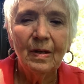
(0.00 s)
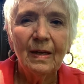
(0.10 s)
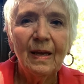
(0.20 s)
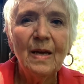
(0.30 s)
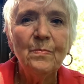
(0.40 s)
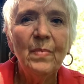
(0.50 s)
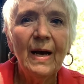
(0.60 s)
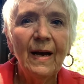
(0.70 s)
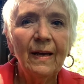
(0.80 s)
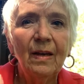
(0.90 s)
came
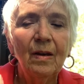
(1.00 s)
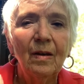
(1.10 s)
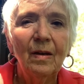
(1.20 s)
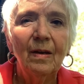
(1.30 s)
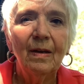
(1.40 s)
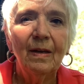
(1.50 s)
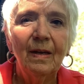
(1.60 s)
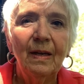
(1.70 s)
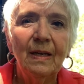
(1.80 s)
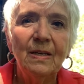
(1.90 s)
back
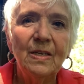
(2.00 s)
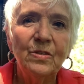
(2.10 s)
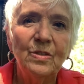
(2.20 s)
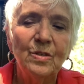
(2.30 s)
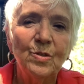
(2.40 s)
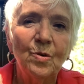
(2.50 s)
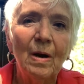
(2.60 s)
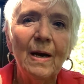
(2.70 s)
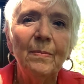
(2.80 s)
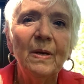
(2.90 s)
in his
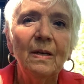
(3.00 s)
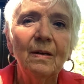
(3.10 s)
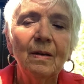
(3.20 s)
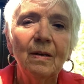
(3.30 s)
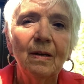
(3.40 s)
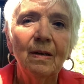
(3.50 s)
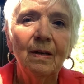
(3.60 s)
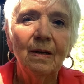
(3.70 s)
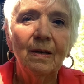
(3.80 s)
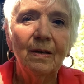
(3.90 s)
describing
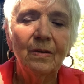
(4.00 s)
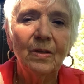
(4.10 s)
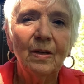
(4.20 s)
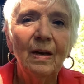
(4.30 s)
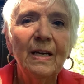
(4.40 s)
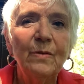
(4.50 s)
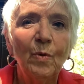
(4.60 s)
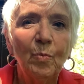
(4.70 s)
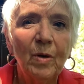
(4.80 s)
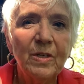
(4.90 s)
the kind of
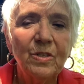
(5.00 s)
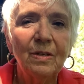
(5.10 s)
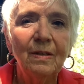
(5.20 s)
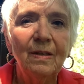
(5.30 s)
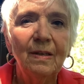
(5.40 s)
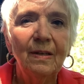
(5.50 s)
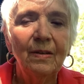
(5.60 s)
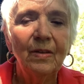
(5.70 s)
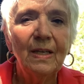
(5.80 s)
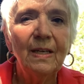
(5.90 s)
oppression
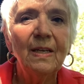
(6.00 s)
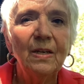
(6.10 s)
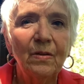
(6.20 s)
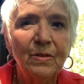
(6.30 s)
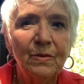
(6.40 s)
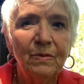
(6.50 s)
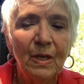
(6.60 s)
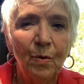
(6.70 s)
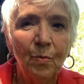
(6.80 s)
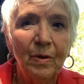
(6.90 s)
that he and others have
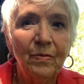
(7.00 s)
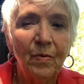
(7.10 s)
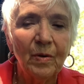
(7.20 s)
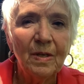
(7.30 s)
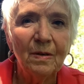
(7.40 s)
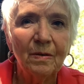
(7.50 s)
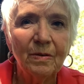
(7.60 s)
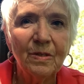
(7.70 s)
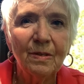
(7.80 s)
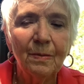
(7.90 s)
dealt with for
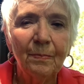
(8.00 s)
years,